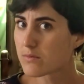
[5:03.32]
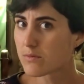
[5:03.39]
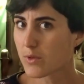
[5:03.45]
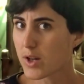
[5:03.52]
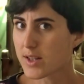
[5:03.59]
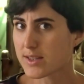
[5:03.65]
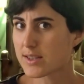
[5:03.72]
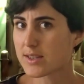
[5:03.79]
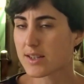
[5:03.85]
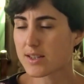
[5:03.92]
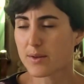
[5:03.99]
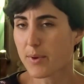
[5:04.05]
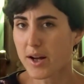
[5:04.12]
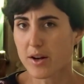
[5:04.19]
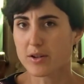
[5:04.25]
what's this
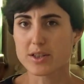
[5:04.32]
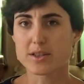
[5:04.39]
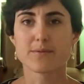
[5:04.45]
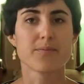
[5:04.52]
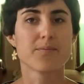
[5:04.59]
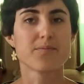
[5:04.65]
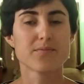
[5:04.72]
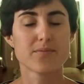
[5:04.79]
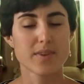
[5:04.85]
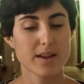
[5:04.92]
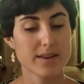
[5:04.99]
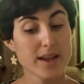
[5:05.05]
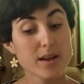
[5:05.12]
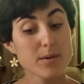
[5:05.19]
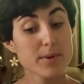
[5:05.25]
about?
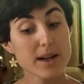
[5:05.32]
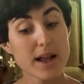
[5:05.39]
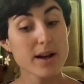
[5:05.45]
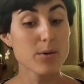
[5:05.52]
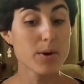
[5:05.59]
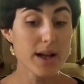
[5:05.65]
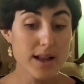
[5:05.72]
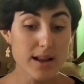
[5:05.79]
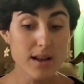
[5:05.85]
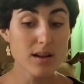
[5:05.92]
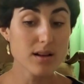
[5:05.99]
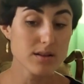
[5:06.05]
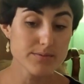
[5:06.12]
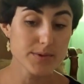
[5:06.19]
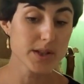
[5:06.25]
And I'd be like,
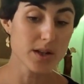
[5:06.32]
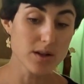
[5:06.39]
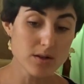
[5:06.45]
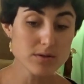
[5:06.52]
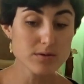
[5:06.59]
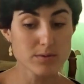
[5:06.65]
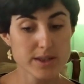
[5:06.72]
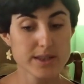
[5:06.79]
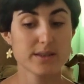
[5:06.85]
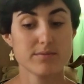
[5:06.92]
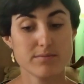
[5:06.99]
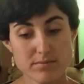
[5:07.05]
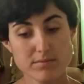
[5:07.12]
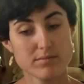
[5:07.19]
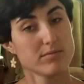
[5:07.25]
well, you know,
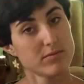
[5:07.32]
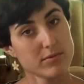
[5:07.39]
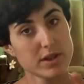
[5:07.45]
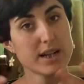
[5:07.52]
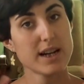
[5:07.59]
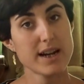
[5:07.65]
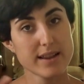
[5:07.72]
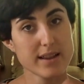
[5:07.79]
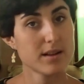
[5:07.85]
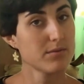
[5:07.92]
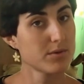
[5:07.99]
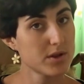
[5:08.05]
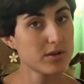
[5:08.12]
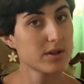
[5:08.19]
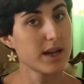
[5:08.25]
we'd like
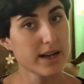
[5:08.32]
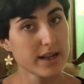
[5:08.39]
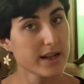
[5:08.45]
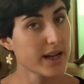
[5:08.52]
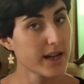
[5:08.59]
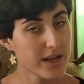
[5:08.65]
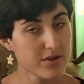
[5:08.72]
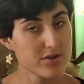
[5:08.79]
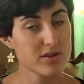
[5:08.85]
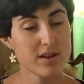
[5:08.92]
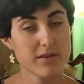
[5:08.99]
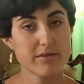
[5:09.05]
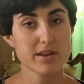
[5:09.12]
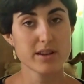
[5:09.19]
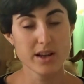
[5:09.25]
them to get engaged and
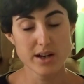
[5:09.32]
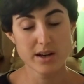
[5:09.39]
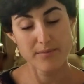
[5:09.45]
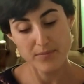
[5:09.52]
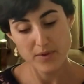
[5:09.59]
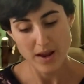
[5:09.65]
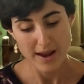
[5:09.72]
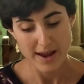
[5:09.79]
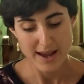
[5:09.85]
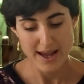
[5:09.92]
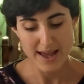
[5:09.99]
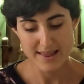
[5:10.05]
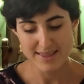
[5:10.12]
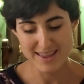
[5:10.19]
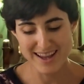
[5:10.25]
everything.
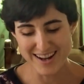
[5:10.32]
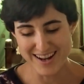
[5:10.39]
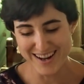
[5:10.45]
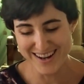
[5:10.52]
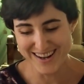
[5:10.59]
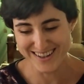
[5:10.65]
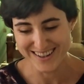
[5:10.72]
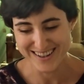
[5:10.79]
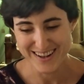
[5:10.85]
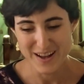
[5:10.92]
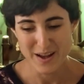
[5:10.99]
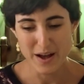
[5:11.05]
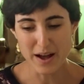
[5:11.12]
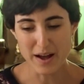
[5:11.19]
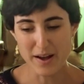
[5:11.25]
And then,
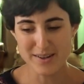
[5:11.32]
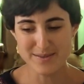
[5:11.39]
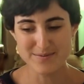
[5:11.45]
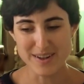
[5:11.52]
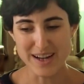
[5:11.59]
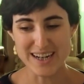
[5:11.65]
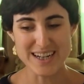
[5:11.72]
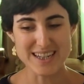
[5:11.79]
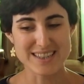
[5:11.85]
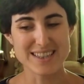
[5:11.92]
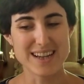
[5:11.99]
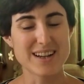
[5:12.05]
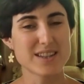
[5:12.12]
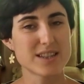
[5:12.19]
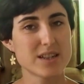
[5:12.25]
I guess
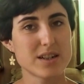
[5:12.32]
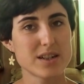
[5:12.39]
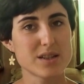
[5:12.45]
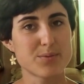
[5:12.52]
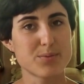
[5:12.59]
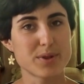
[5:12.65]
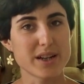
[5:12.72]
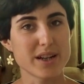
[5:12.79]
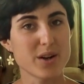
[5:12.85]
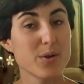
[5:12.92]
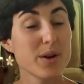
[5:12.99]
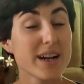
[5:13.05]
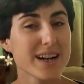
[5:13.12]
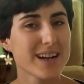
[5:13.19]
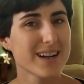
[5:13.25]
the answer is pretty
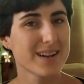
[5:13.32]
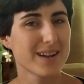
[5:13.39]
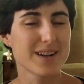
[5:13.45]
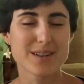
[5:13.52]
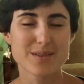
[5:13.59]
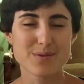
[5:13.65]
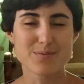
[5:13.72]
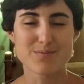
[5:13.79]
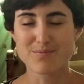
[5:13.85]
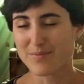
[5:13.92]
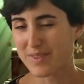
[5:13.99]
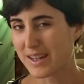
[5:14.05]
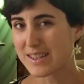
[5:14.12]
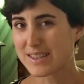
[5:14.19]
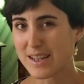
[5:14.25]
quick.
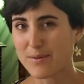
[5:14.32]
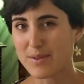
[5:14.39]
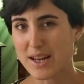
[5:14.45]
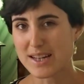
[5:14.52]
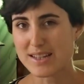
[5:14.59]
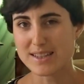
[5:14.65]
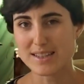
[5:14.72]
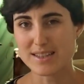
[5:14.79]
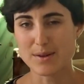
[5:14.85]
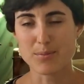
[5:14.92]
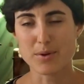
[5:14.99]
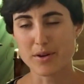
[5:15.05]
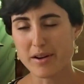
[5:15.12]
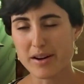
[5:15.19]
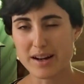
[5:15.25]
In some cases,
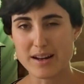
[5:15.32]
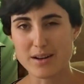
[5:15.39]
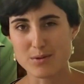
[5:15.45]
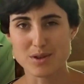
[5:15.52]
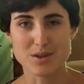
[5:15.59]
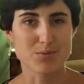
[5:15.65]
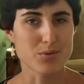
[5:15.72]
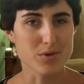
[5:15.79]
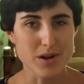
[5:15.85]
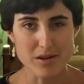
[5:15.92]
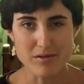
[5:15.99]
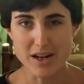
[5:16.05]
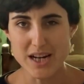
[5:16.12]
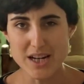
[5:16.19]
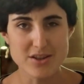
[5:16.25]
apparently it was
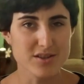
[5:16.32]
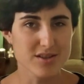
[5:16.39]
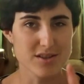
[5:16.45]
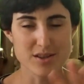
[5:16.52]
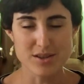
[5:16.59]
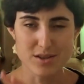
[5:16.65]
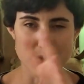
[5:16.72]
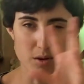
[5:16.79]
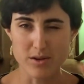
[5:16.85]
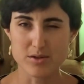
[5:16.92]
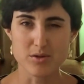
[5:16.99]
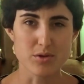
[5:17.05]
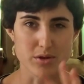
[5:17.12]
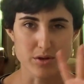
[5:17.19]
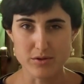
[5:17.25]
prearranged, so it's all
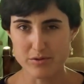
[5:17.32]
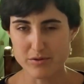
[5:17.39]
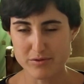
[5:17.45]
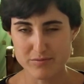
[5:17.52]
sort of